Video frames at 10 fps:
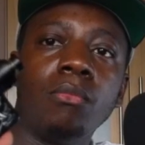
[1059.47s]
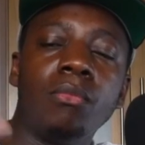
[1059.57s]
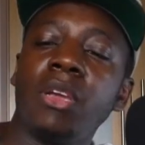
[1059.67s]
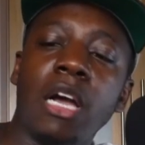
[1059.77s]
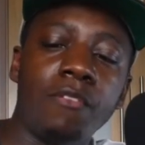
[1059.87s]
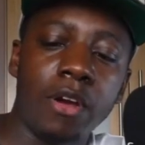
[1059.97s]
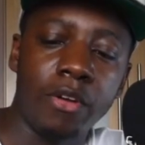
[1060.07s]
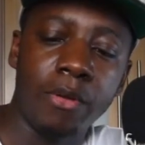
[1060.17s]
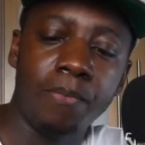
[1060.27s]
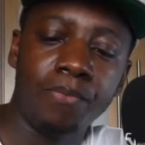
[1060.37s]
You can't
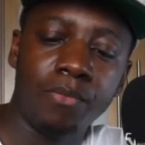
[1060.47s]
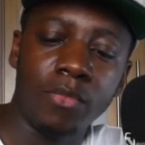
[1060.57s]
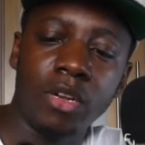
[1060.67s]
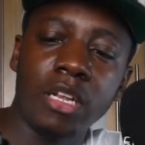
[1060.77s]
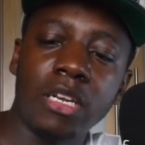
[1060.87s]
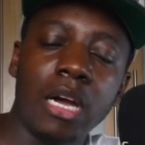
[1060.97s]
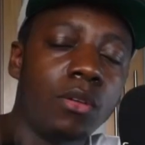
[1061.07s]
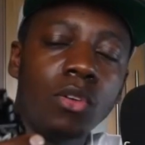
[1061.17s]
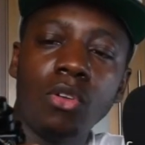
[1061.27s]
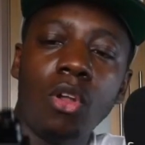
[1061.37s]
fire it. Click
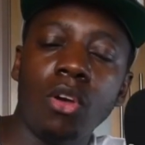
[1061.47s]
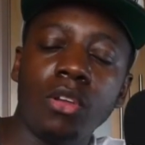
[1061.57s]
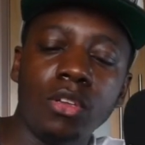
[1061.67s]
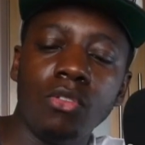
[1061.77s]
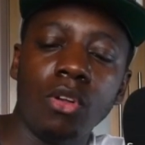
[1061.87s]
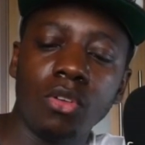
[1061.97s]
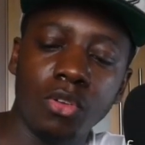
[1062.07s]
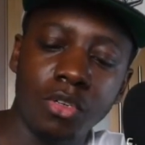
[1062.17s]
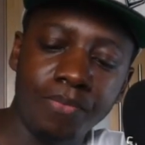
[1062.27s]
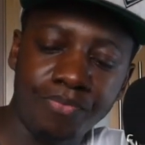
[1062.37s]
down, unlock, you're all good.